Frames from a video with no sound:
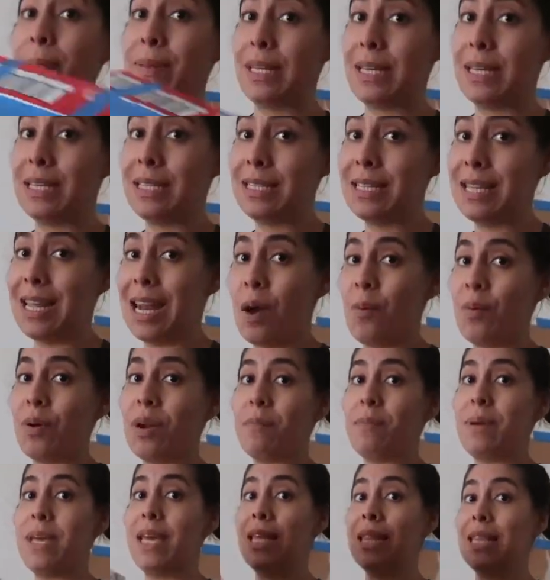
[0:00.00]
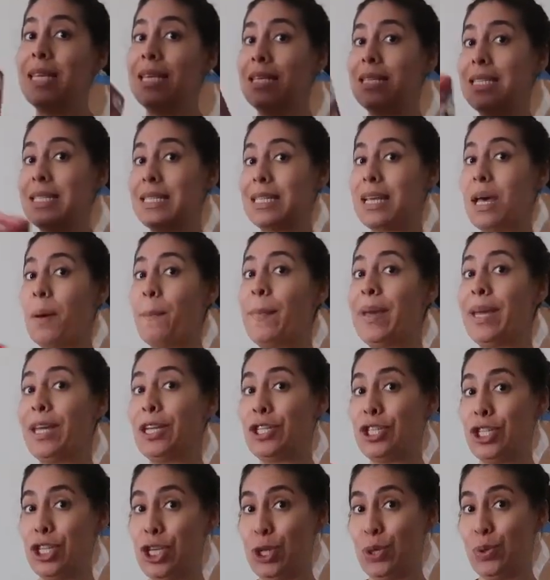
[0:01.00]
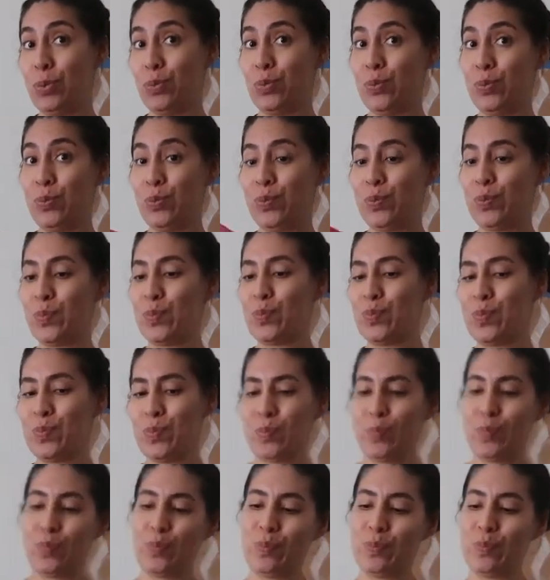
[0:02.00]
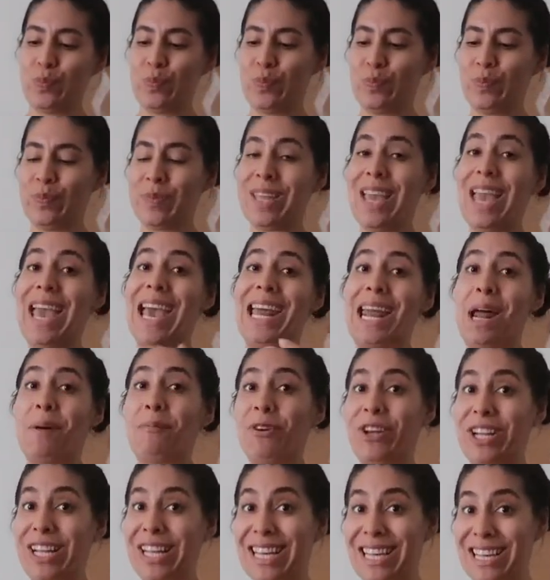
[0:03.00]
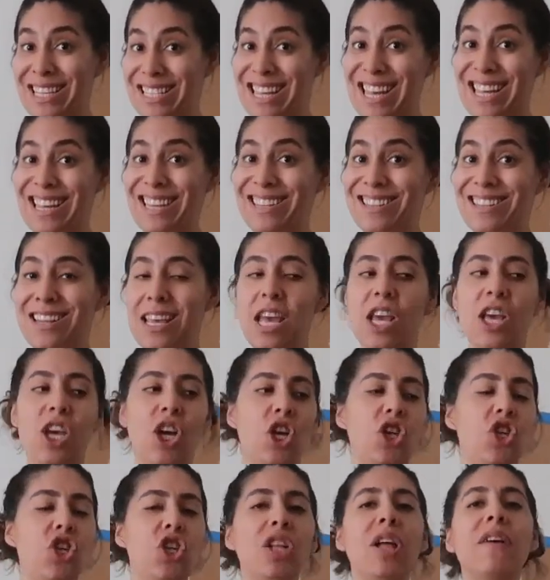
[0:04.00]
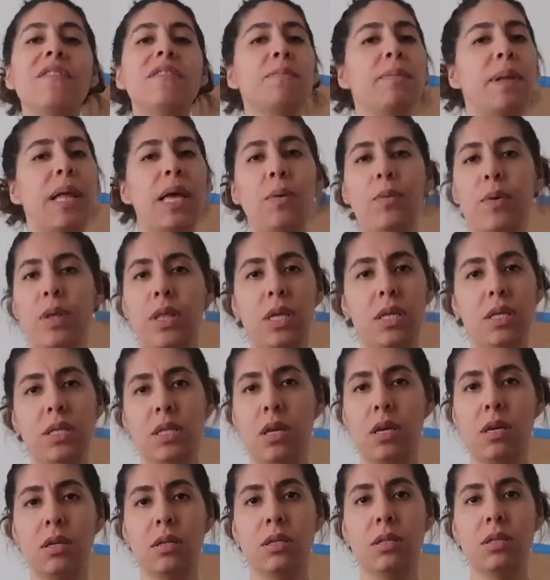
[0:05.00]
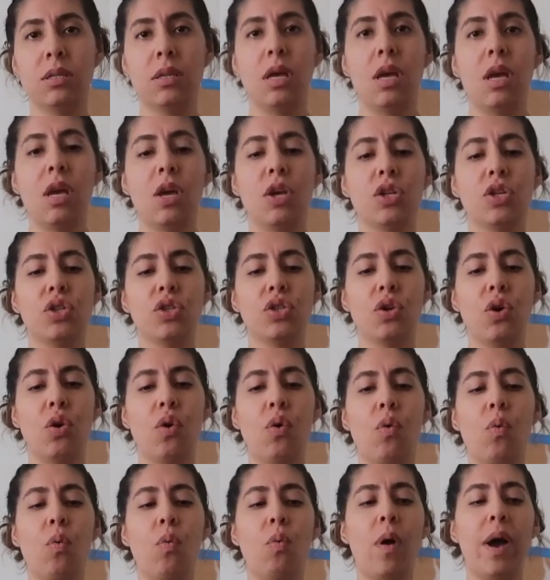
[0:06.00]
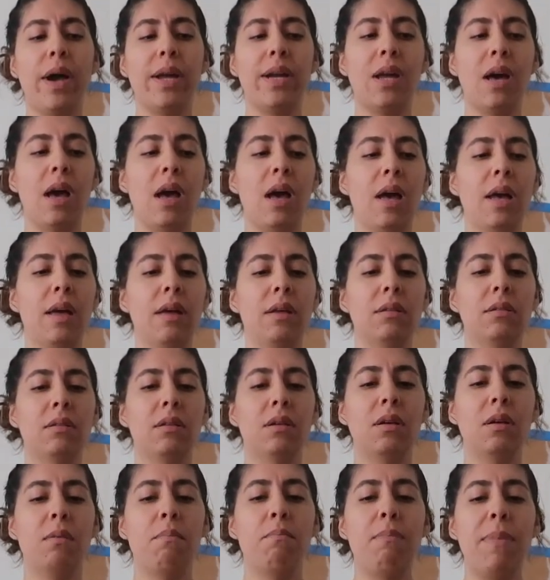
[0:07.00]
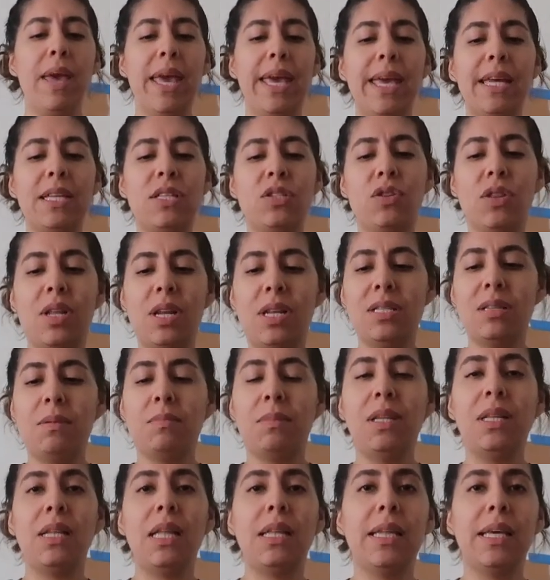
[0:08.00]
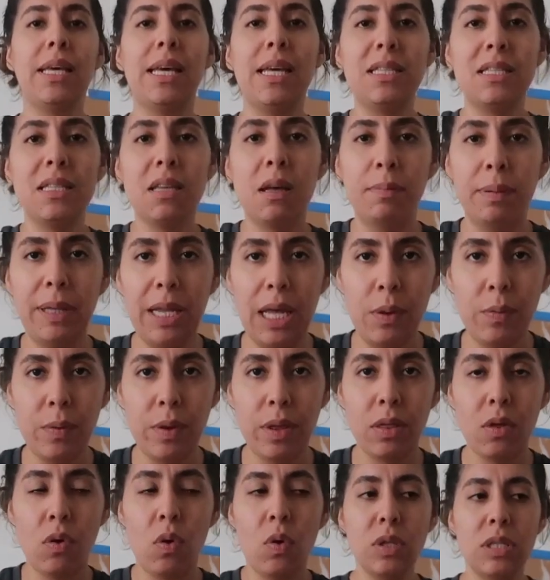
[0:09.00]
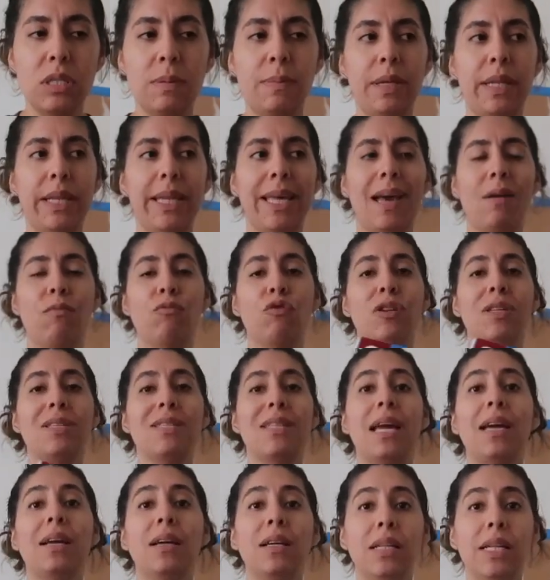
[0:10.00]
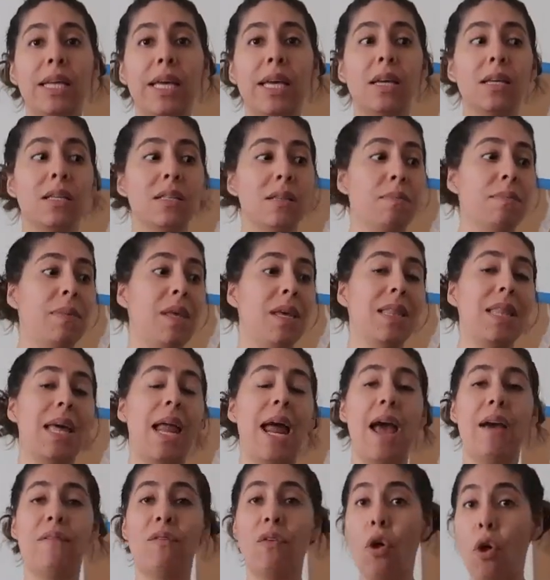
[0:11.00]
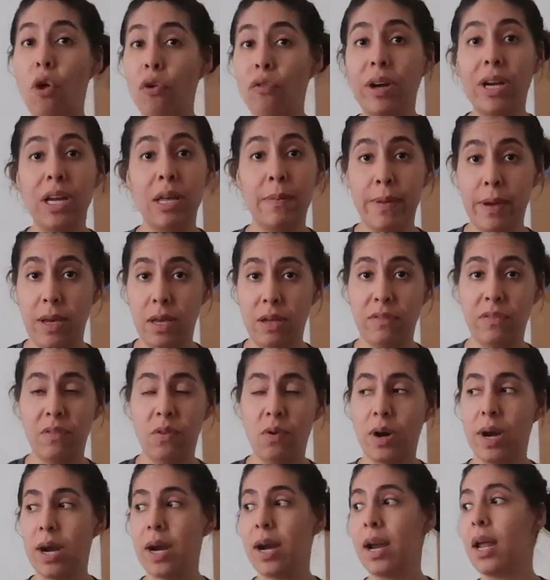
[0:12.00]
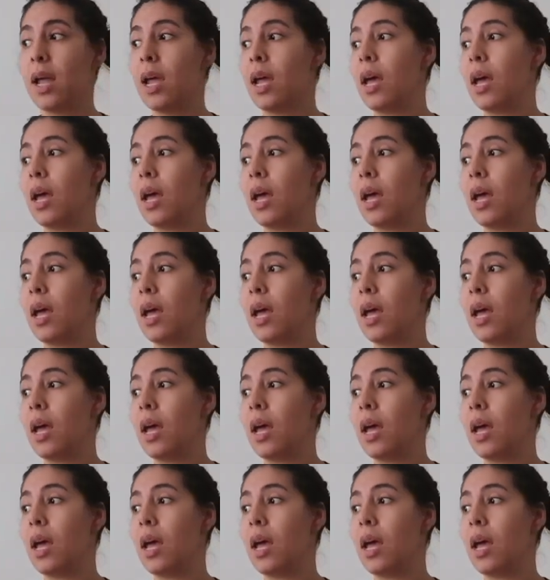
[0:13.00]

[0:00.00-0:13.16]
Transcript: this, and I wanna make this a big 2. And I'm really excited, because she loves playing with these things. So why not make it so that it's something that the kids could play with. Ultimately, I'm recycling something that I've already paid for,